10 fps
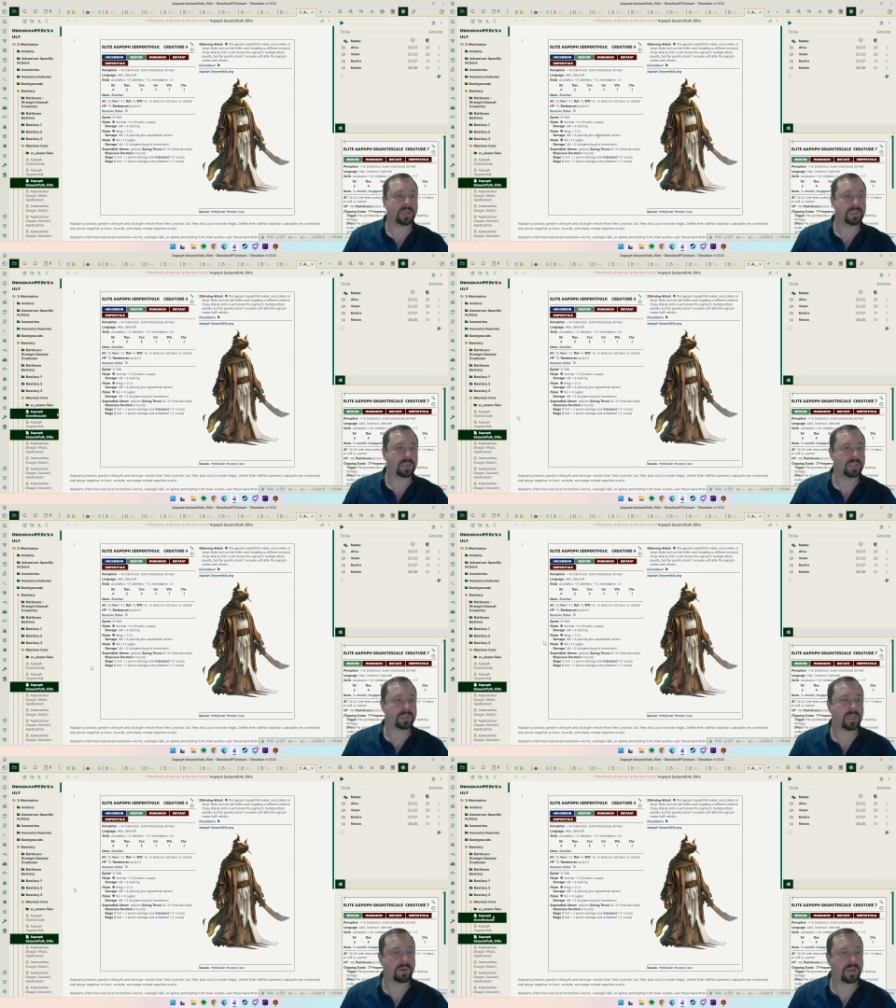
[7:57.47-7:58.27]
All right,
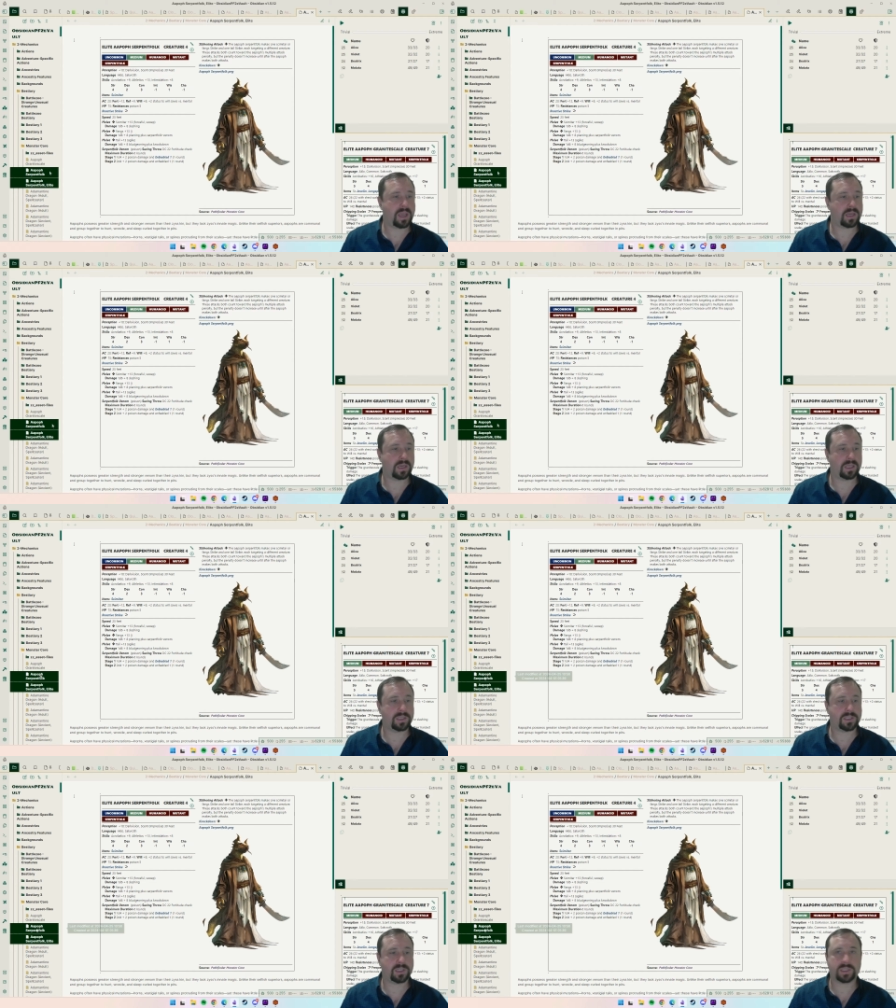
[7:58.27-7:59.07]
so let's go ahead
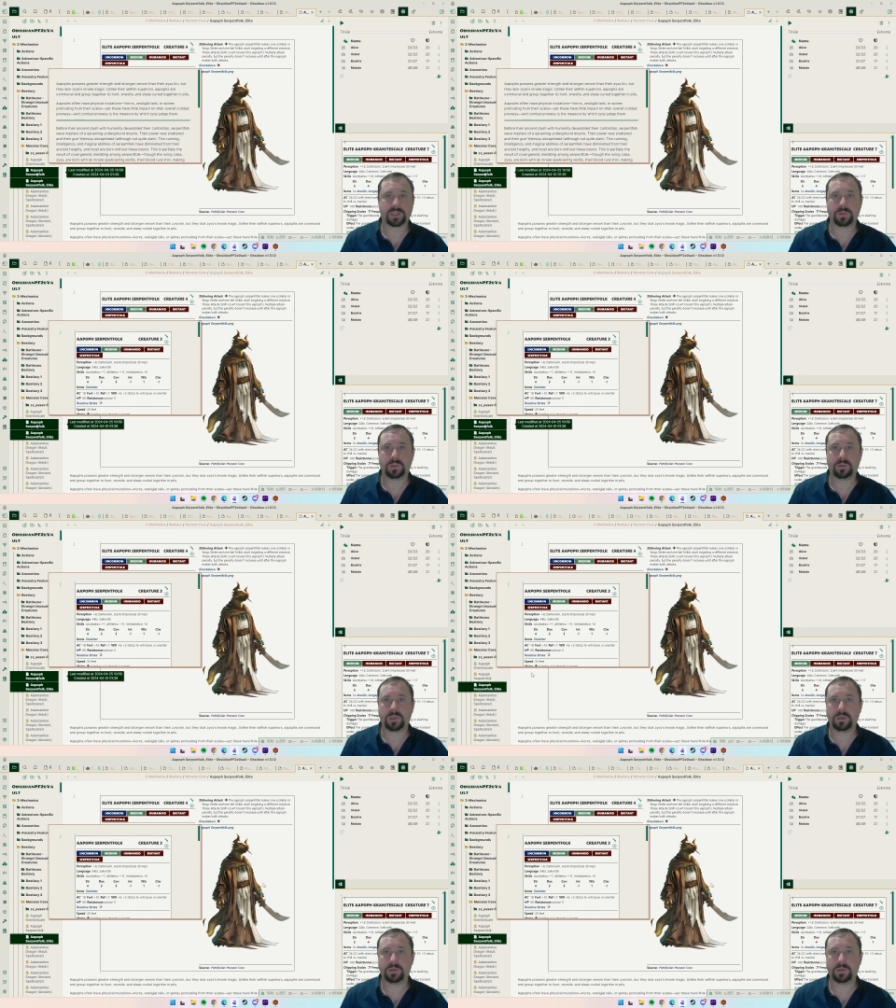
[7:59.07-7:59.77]
and we'll